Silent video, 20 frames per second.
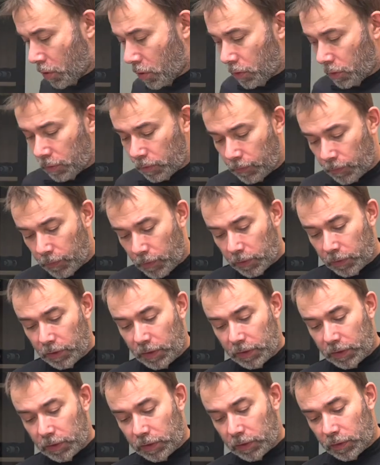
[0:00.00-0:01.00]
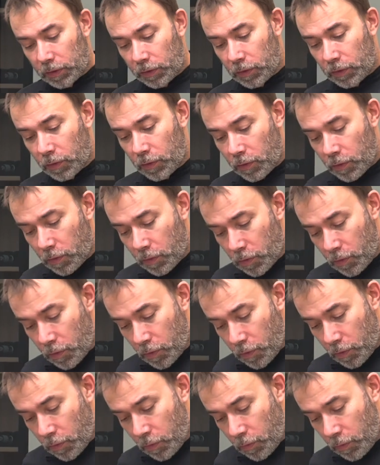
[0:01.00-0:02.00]
So for this
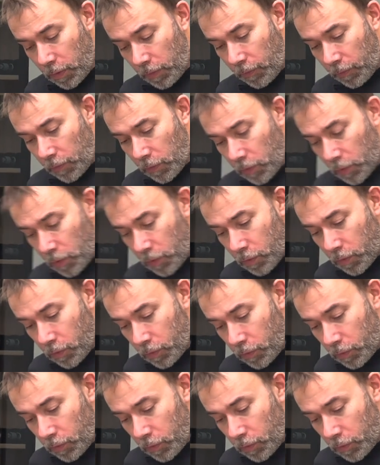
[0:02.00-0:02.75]
we follow